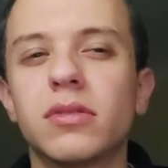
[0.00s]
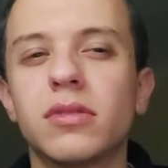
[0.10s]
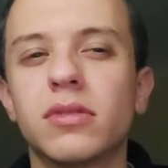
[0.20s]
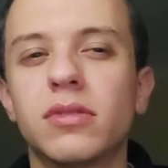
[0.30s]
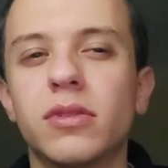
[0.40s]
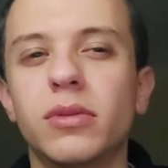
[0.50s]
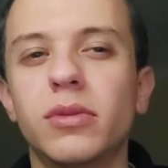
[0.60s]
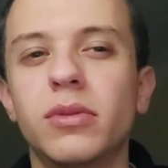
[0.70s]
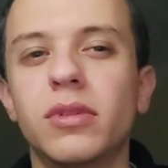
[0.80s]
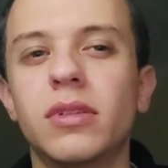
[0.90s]

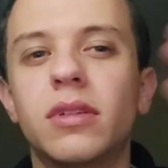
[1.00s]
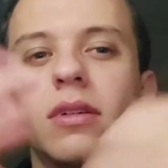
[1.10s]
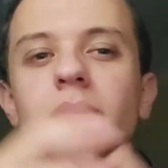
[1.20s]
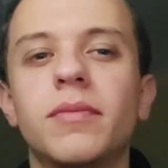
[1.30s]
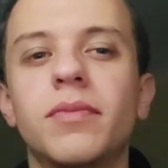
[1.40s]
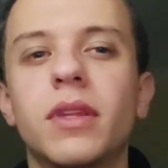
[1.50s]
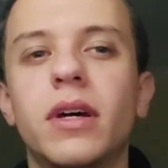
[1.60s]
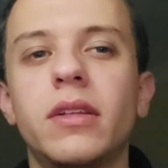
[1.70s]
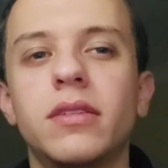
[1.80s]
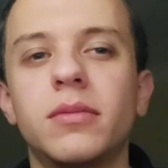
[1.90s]
So
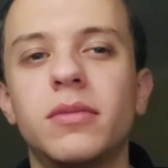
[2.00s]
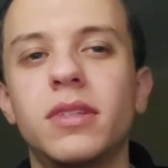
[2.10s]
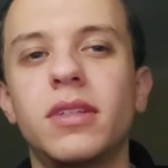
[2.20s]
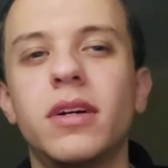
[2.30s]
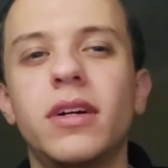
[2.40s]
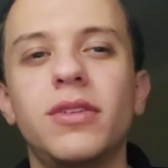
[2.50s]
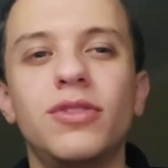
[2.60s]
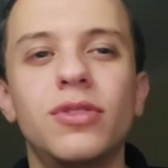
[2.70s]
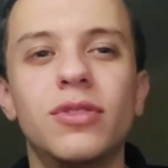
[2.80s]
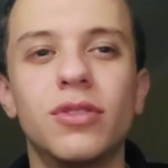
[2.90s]
I
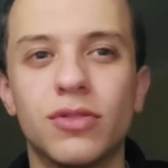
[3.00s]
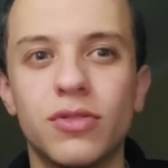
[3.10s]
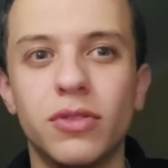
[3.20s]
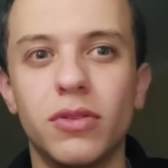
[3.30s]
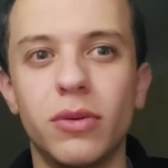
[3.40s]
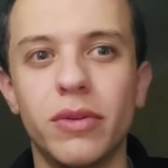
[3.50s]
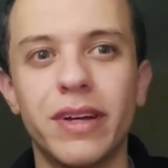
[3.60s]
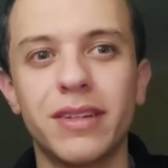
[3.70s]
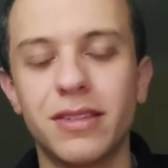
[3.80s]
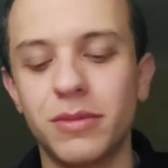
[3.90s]
should struggle a lot with
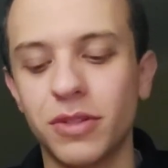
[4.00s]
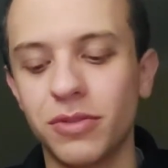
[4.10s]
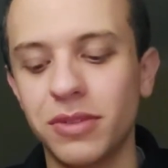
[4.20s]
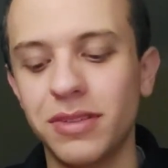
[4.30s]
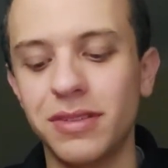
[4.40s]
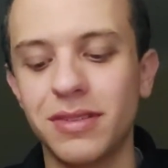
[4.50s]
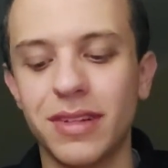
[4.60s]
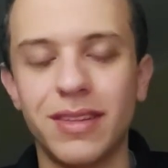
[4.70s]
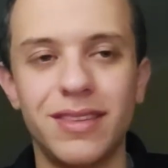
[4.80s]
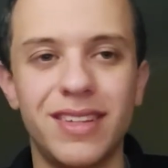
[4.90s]
academic readings,
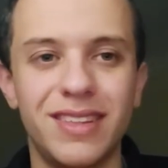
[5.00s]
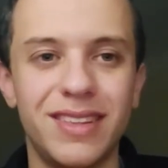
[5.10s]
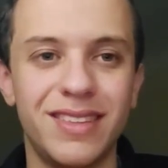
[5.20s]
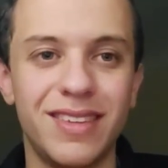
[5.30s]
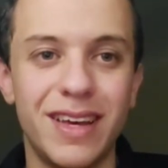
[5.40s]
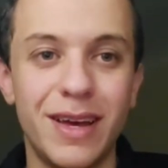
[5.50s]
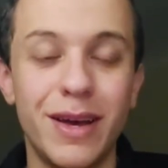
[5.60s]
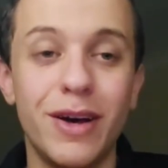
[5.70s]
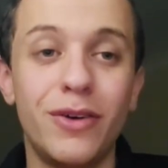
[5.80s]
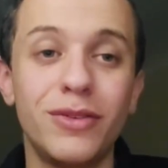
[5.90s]
and then
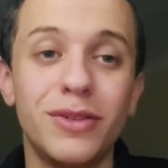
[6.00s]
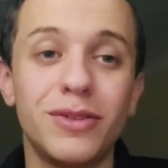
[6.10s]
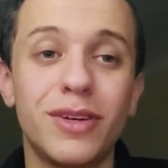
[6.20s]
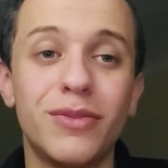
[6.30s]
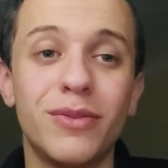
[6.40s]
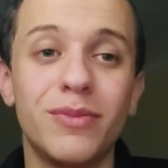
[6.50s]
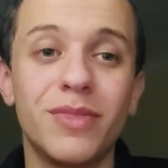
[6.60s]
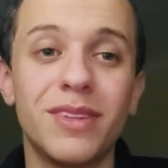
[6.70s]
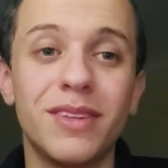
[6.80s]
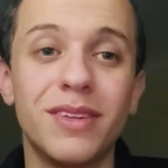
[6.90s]
obviously because you have
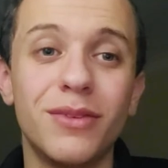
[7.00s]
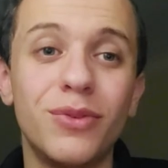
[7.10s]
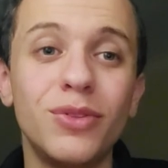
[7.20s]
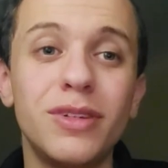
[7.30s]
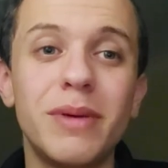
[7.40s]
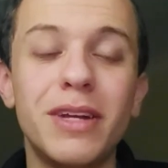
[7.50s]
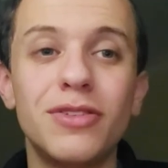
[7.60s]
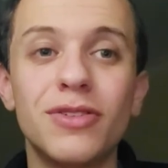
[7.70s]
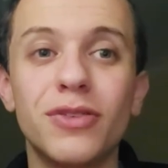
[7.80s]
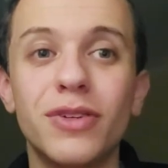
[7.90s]
40
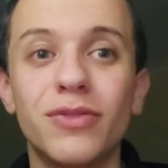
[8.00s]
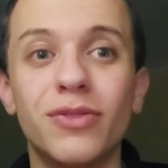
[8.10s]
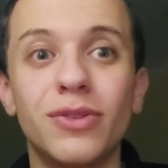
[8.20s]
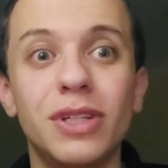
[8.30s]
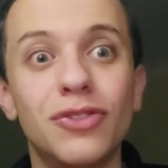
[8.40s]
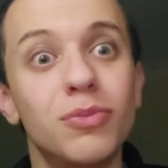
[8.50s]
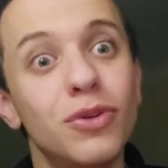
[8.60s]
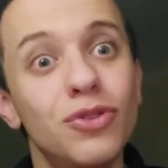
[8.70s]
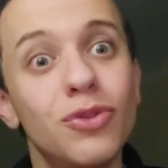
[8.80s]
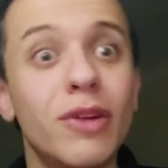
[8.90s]
pages of it for each
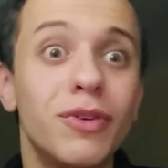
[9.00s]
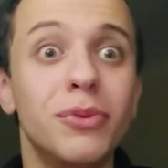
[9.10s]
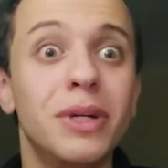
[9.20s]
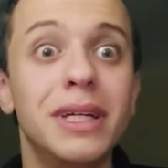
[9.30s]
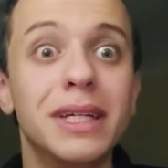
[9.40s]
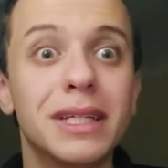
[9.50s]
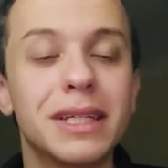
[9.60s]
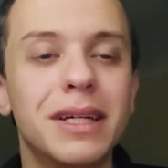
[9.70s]
module every week.